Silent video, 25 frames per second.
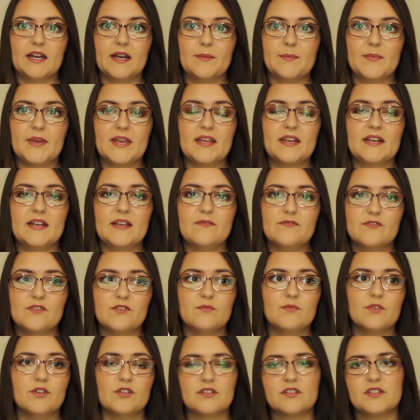I mean, if you
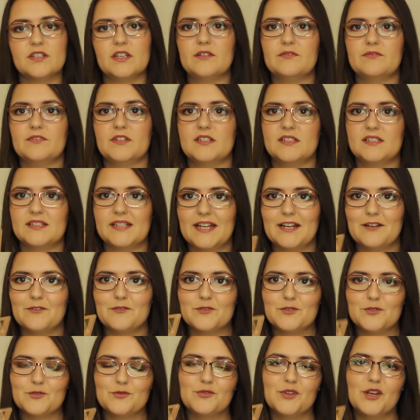watch Soph Does
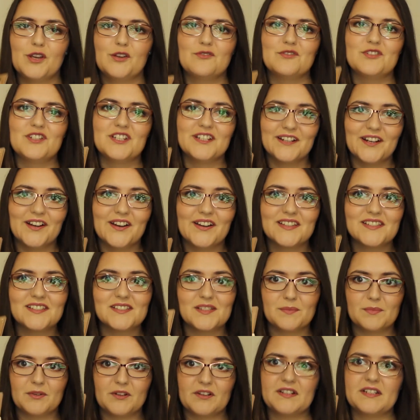Nails, you'll know she likes
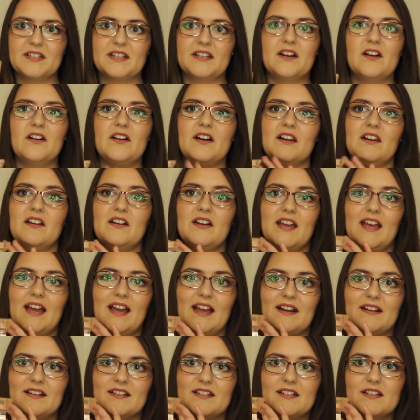a blinding highlight,
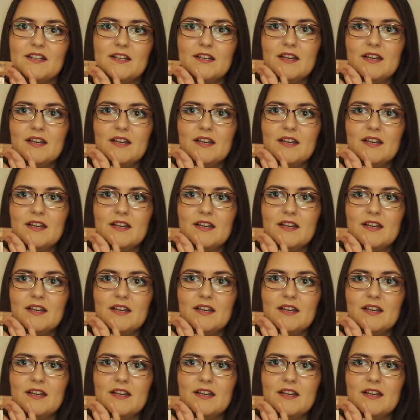and